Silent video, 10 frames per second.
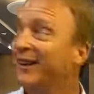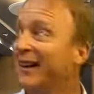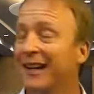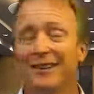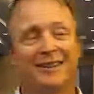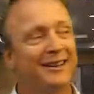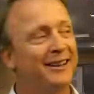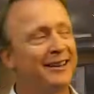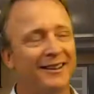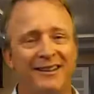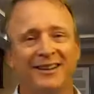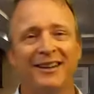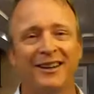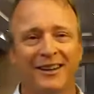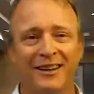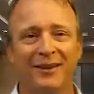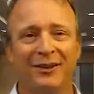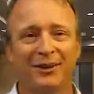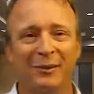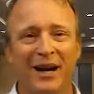Oh, yeah
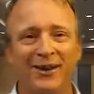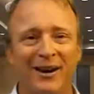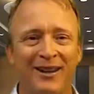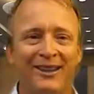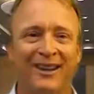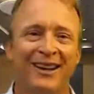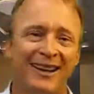love this background.